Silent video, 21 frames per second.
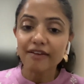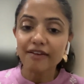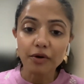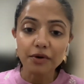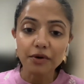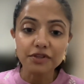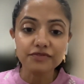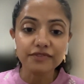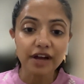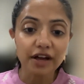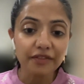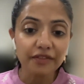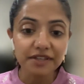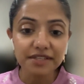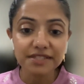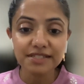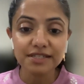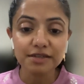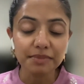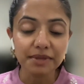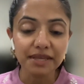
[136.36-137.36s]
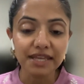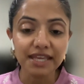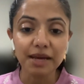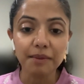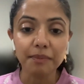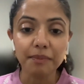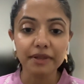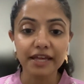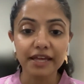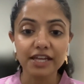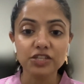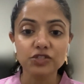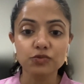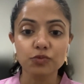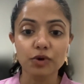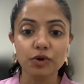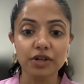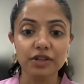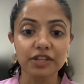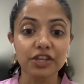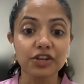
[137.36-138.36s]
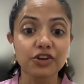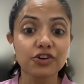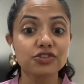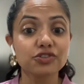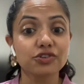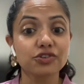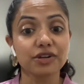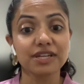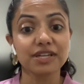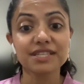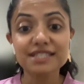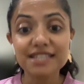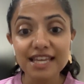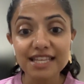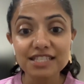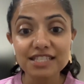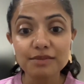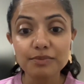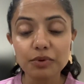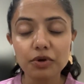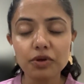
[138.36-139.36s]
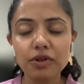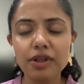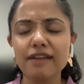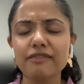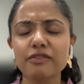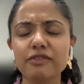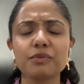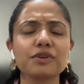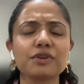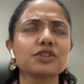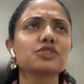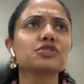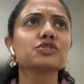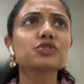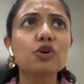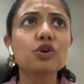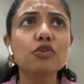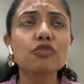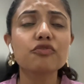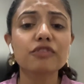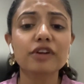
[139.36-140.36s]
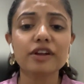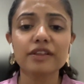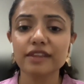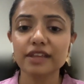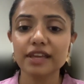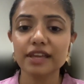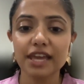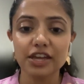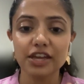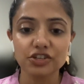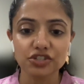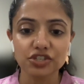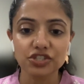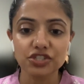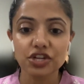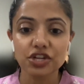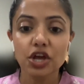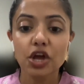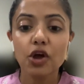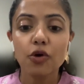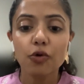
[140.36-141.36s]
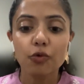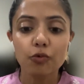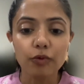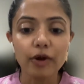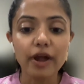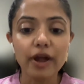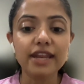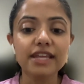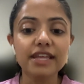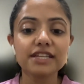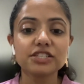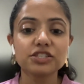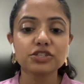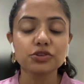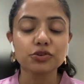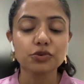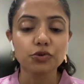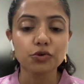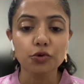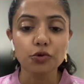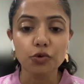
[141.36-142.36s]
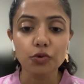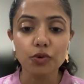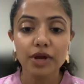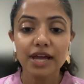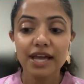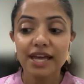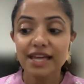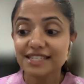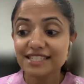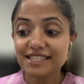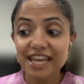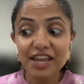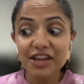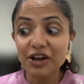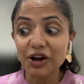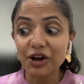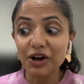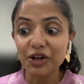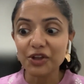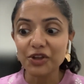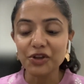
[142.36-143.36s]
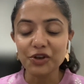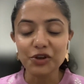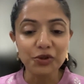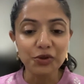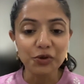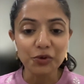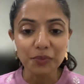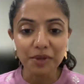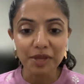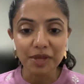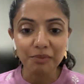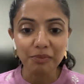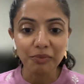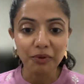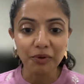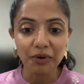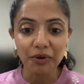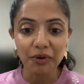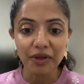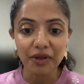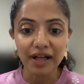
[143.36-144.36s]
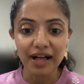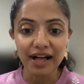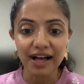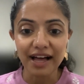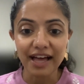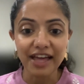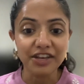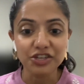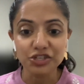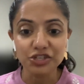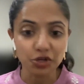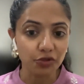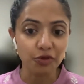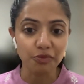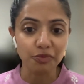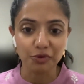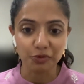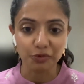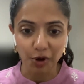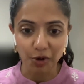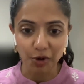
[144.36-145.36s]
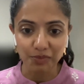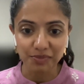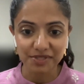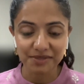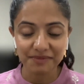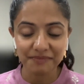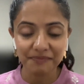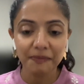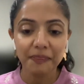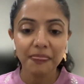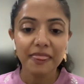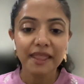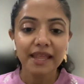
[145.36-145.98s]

I've always found this to be a place where leaders are accessible, everyone is so friendly and just ready to take on new people uh, and show them the ropes.